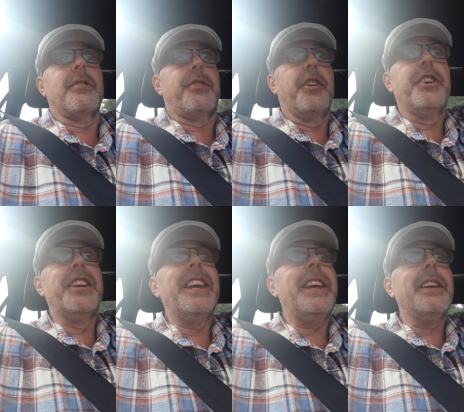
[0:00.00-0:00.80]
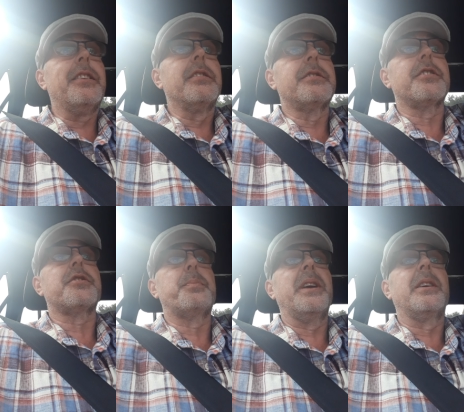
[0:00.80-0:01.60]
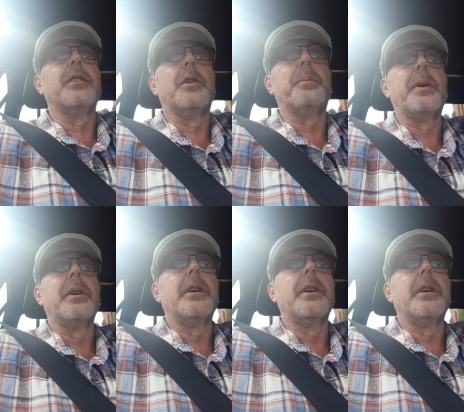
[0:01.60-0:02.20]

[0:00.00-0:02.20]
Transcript: the need to speak up